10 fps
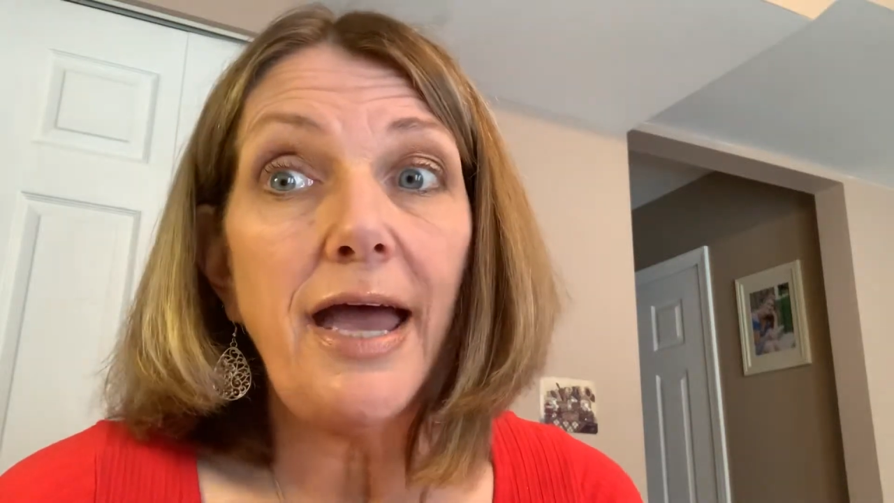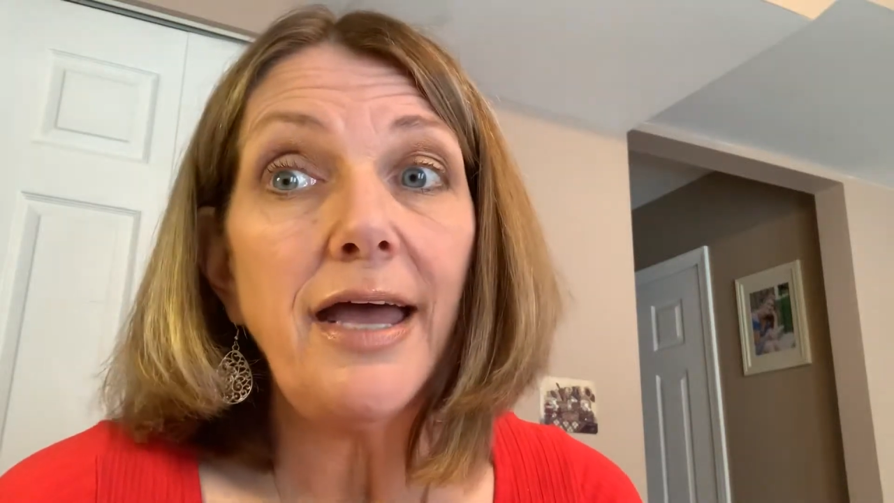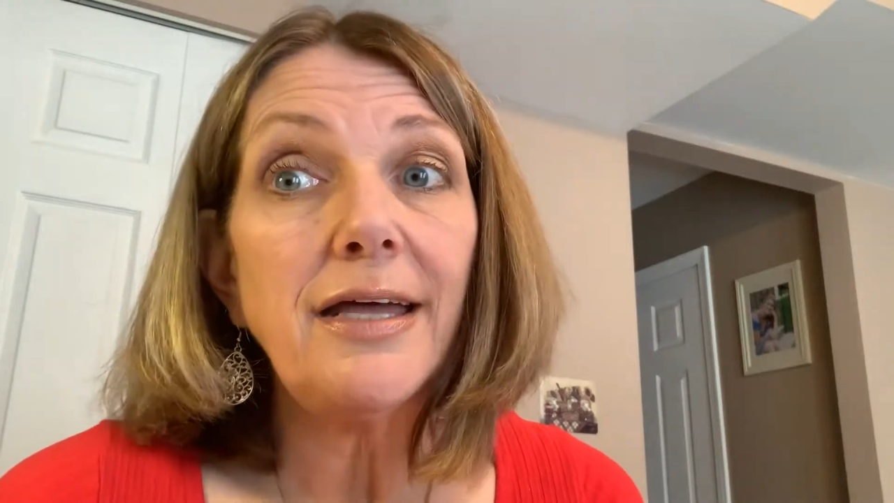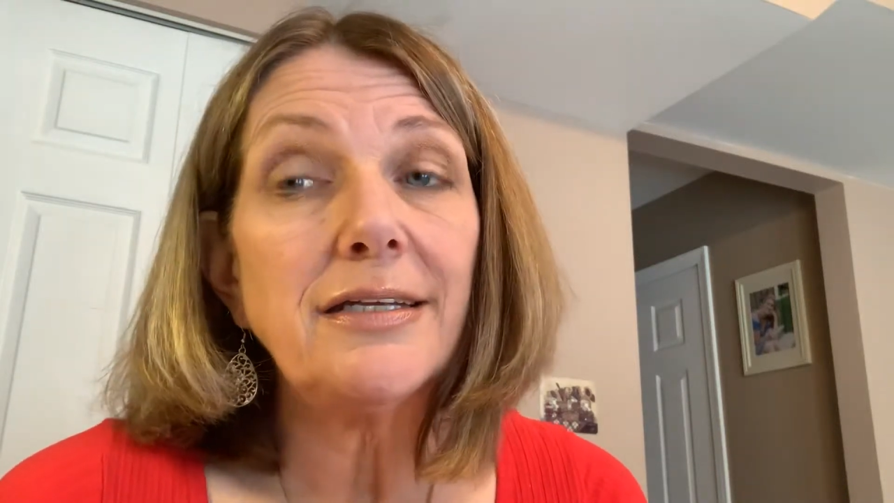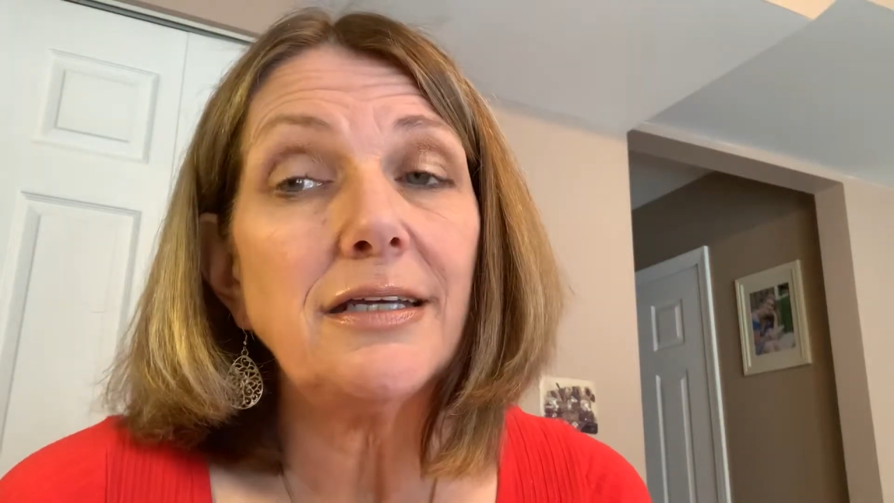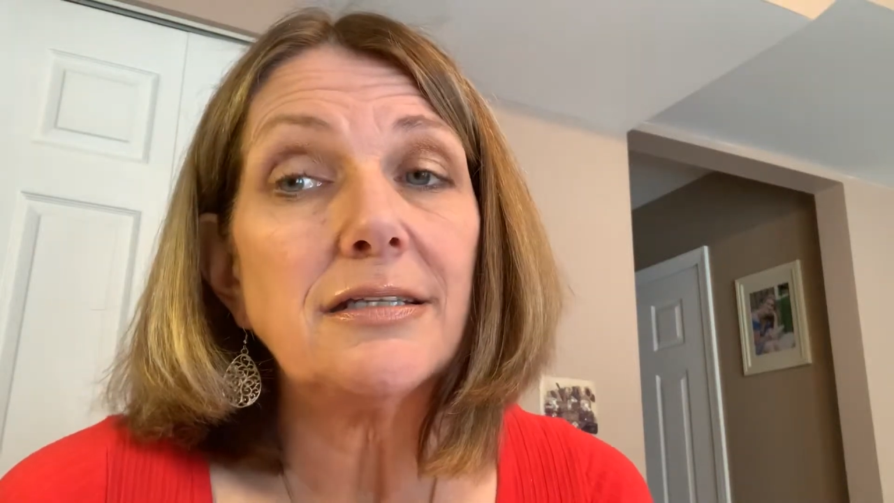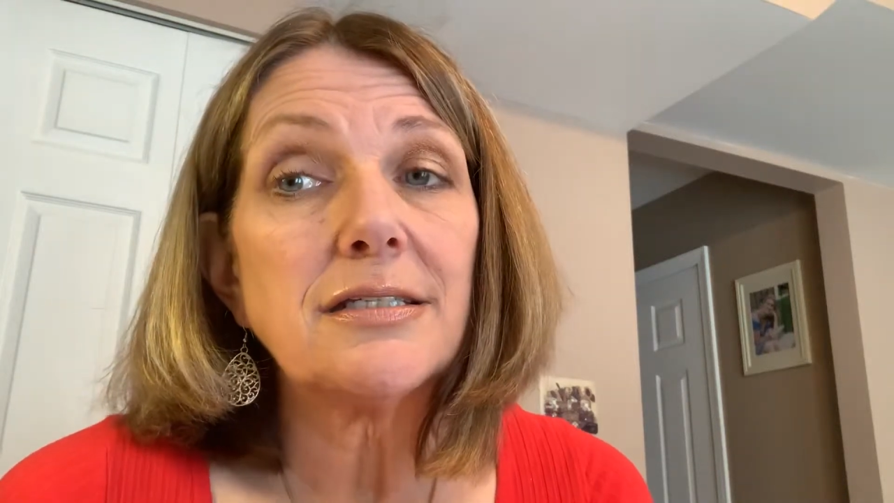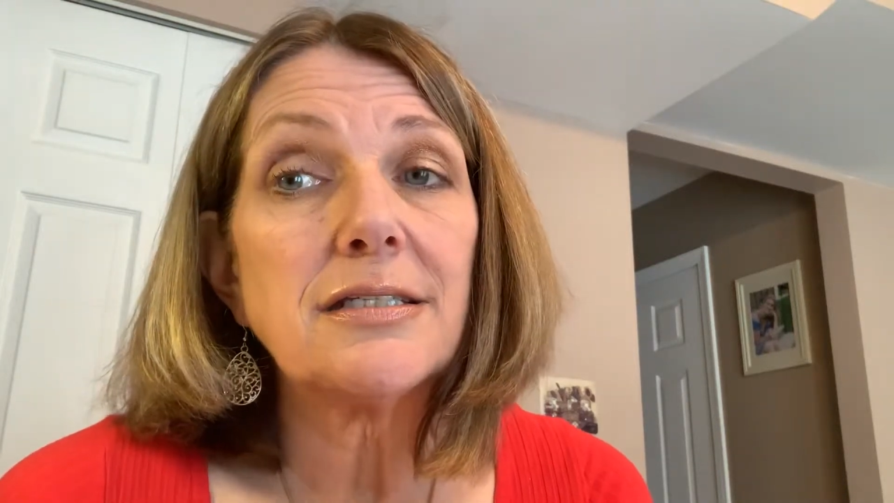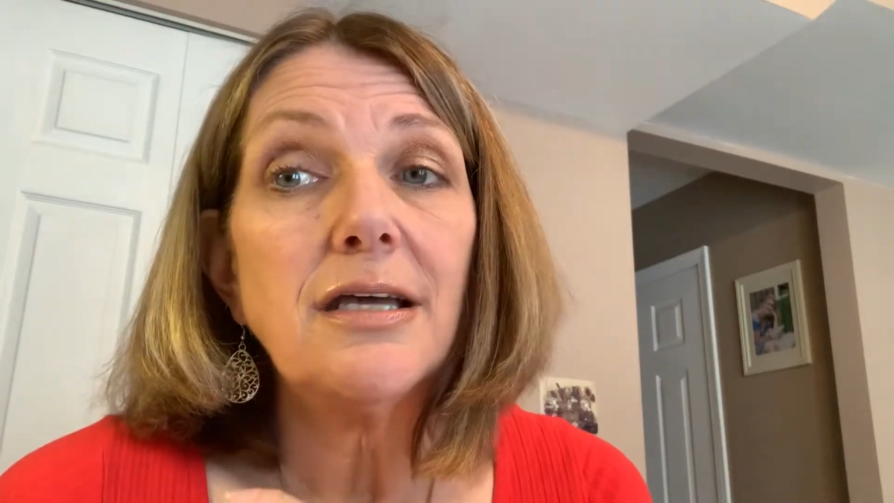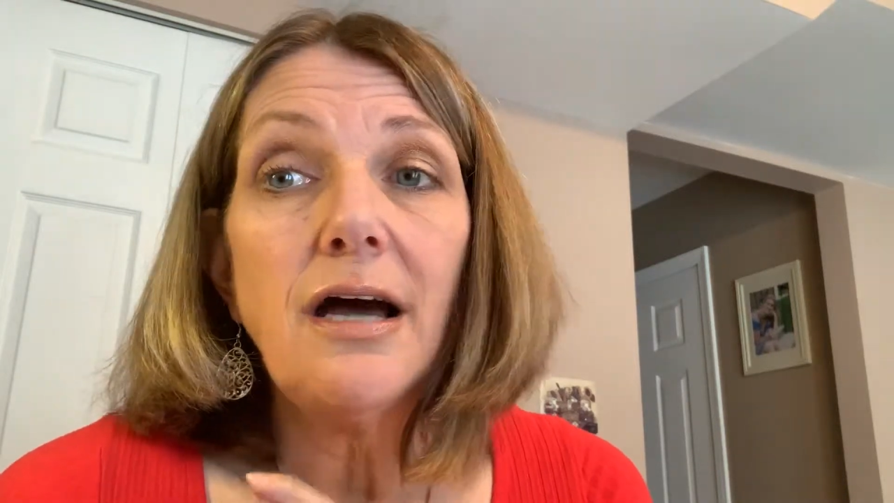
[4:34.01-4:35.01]
and
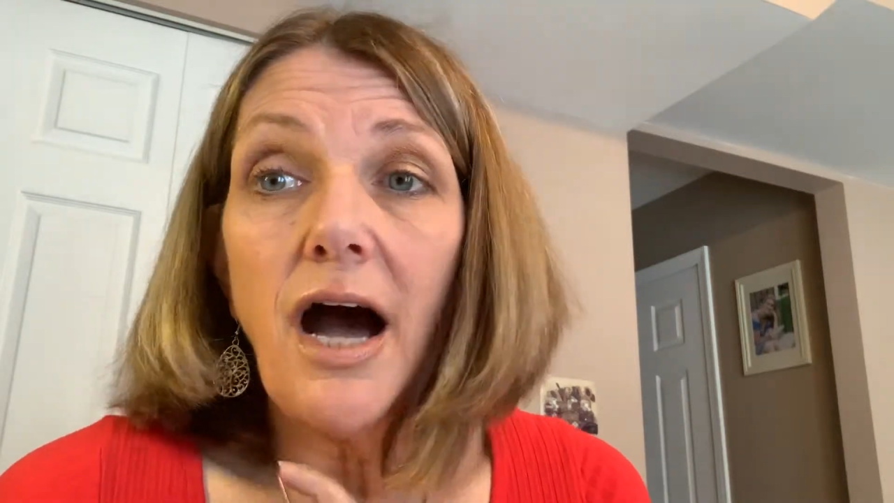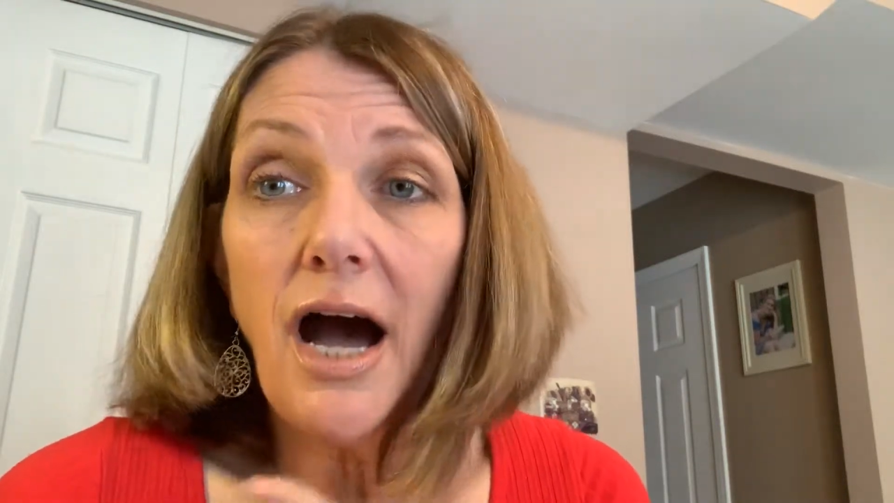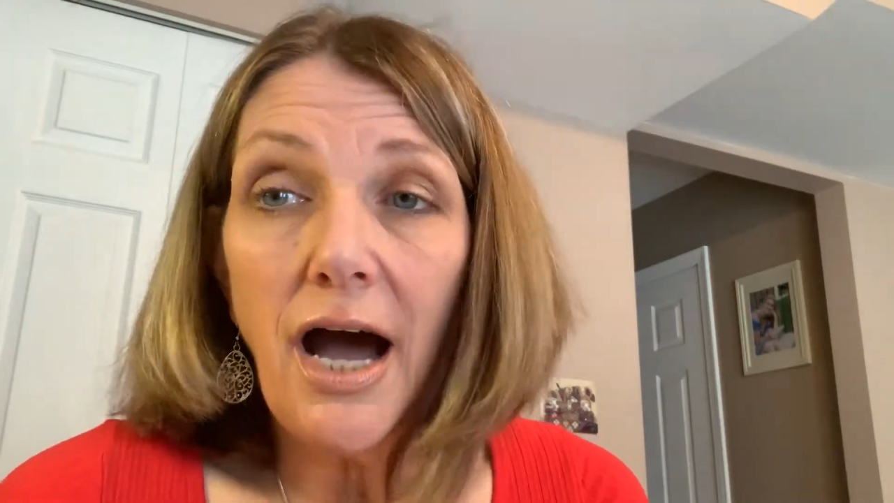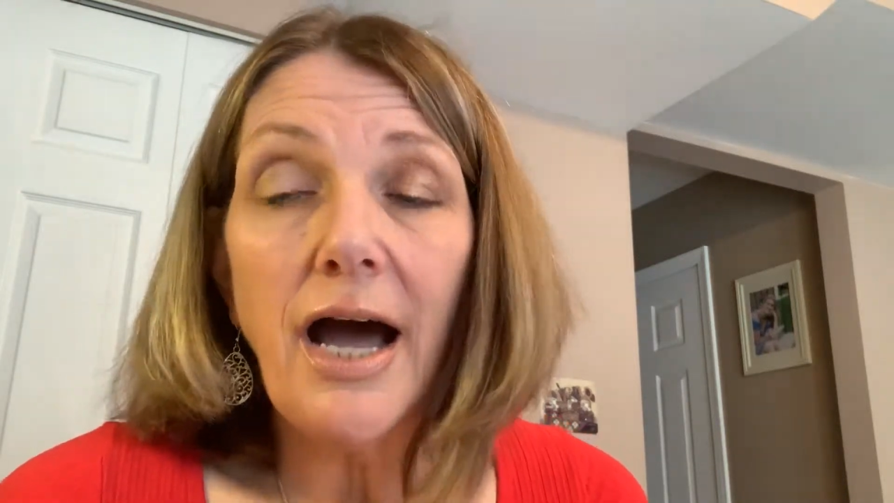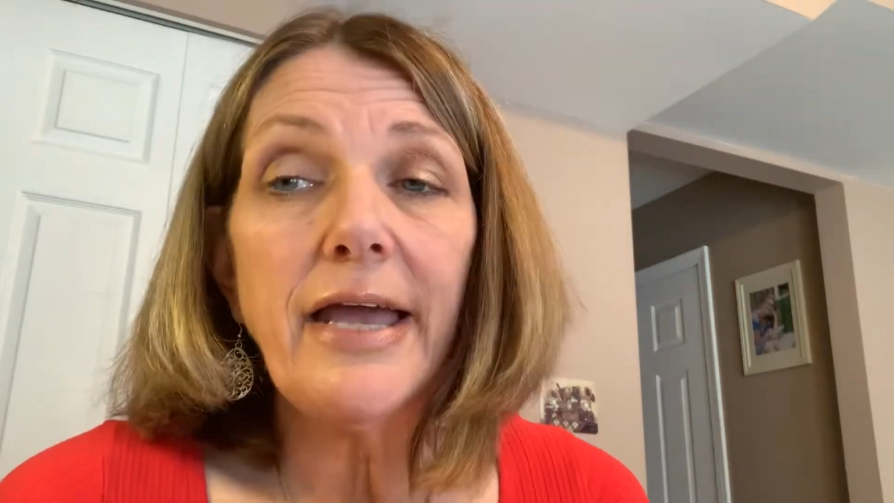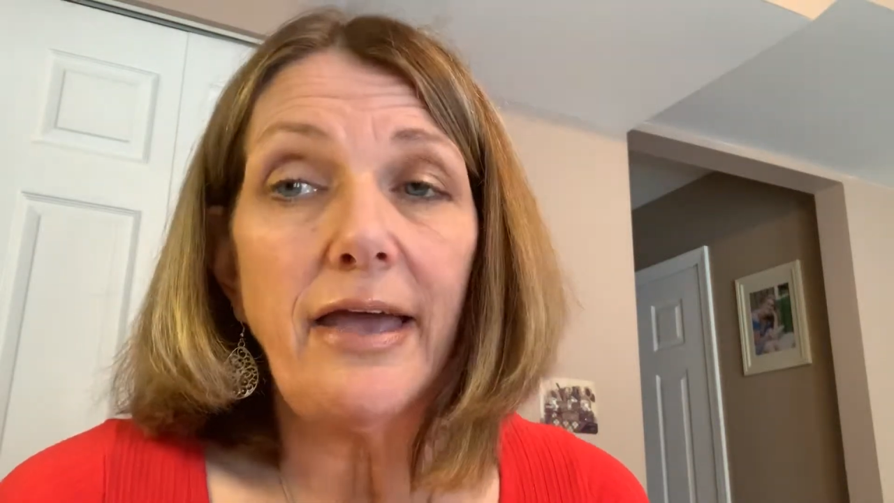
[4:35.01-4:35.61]
it's high